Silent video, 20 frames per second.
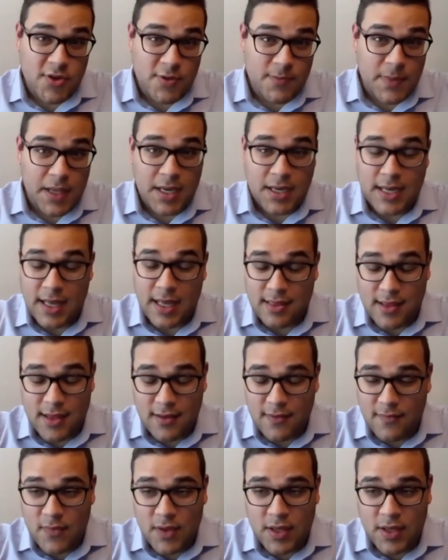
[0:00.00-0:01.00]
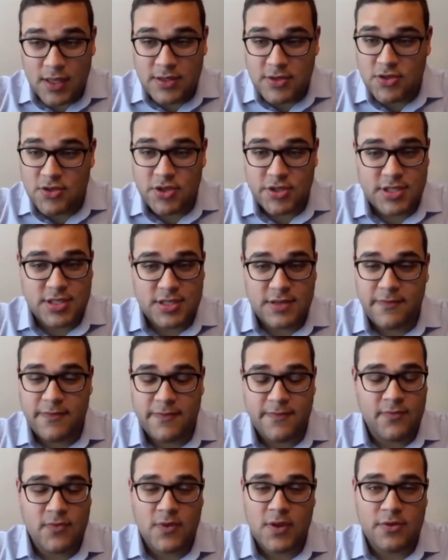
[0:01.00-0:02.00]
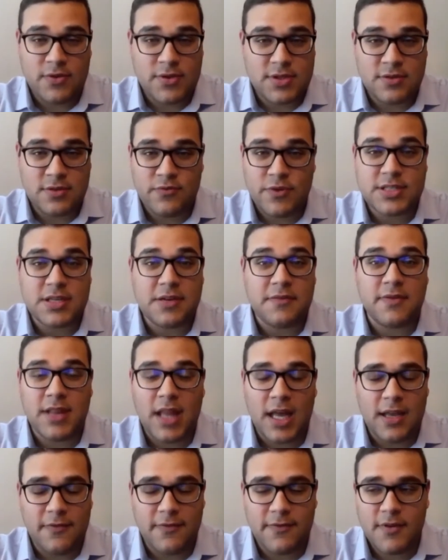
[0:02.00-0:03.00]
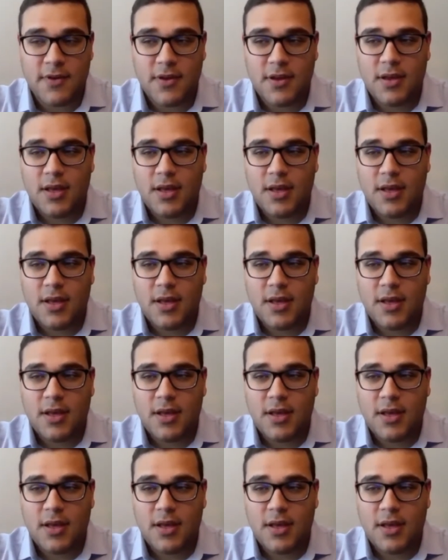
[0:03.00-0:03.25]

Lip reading: could make nothing. It's just, it's a risk of life.